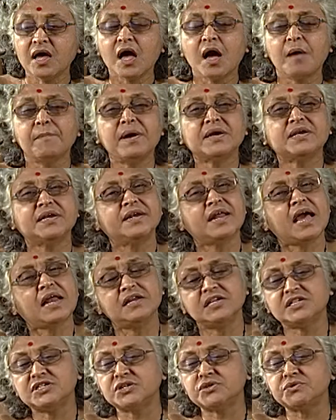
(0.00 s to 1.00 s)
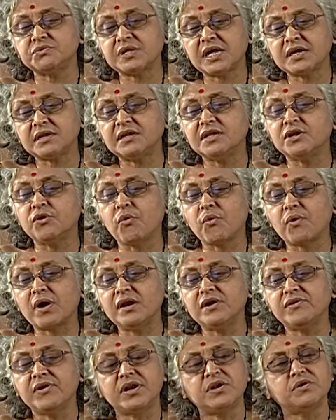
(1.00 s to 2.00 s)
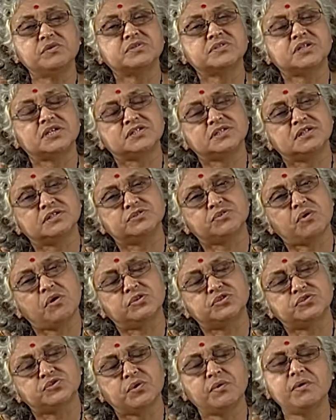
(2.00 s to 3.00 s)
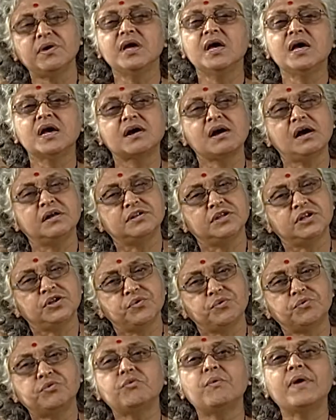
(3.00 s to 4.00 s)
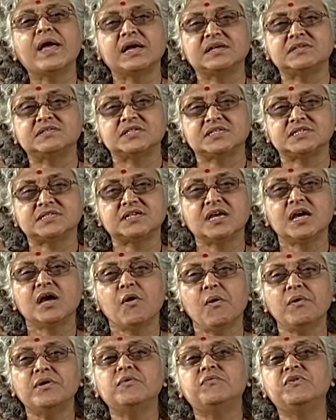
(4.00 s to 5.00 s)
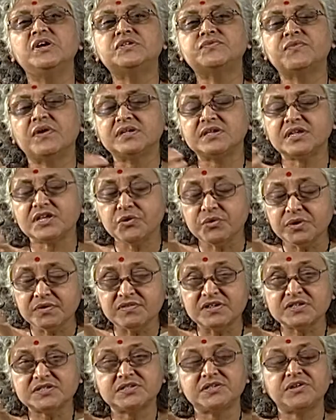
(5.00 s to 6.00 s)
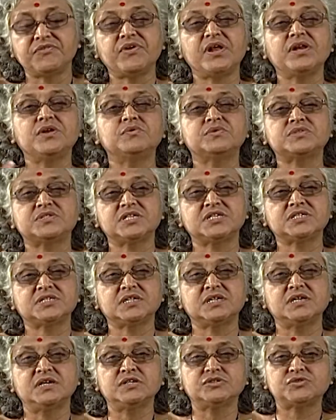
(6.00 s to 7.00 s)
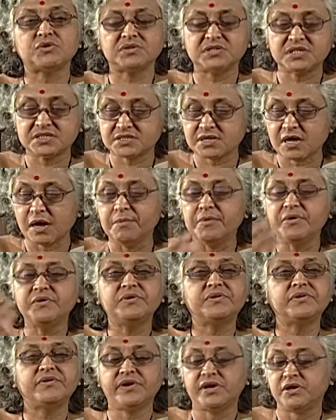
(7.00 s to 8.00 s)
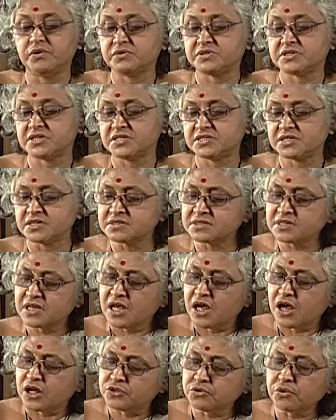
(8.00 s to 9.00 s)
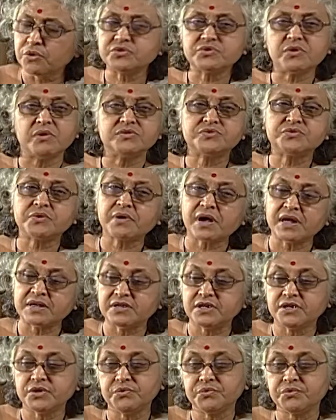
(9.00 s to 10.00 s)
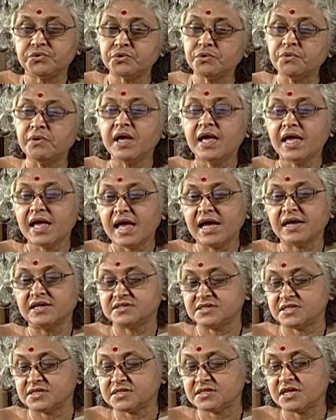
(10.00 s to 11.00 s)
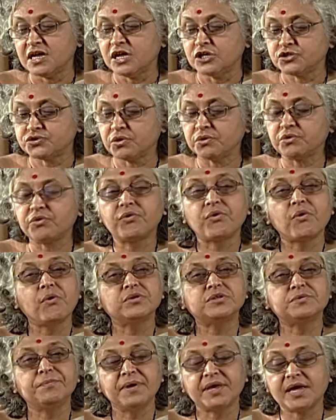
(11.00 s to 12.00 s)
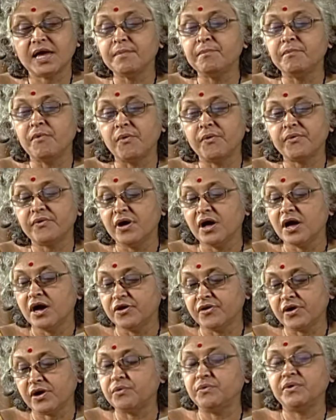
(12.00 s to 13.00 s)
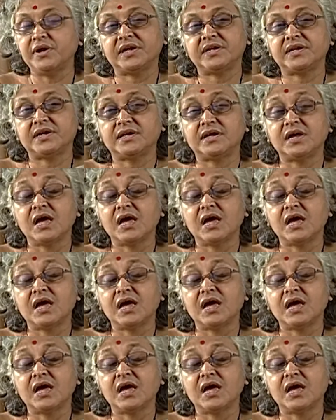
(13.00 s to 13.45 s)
but in addition to that, the local radio stations also continued to exist, which were university radio stations or just community radio stations. Those also continued to exist. So growth became more regulated,